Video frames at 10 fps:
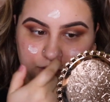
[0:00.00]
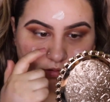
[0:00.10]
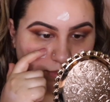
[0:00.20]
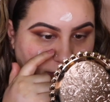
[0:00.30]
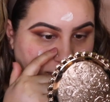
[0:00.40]

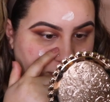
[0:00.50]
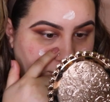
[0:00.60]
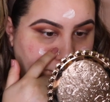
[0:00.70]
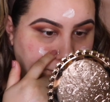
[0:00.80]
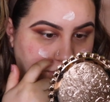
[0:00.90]
On my
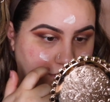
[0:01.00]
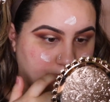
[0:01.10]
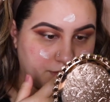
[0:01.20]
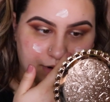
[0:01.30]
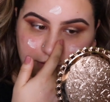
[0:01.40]
nose,
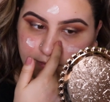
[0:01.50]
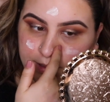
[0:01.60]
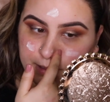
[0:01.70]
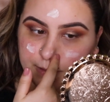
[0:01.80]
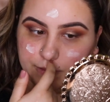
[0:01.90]
around
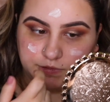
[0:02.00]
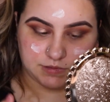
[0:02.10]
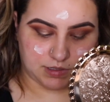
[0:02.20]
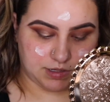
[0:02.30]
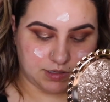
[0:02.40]
my nose,
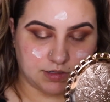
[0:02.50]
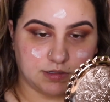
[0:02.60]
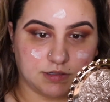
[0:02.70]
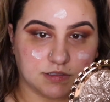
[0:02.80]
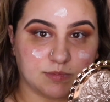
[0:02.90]

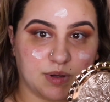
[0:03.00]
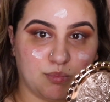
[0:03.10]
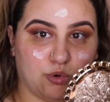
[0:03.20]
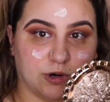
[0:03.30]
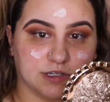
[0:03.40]
because my
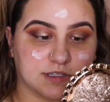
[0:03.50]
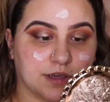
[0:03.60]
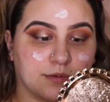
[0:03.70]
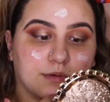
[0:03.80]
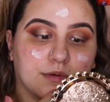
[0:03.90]
pores
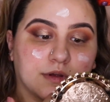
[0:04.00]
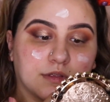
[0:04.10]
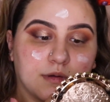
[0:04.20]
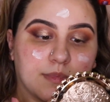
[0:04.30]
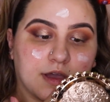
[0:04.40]
get
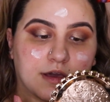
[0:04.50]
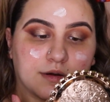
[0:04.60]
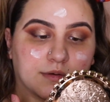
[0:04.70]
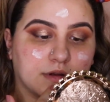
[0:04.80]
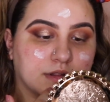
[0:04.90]
really bad
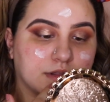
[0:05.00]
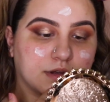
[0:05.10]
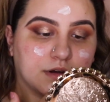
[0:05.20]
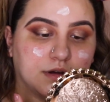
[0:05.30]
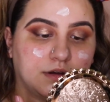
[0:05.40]
around
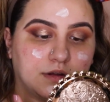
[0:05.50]
there.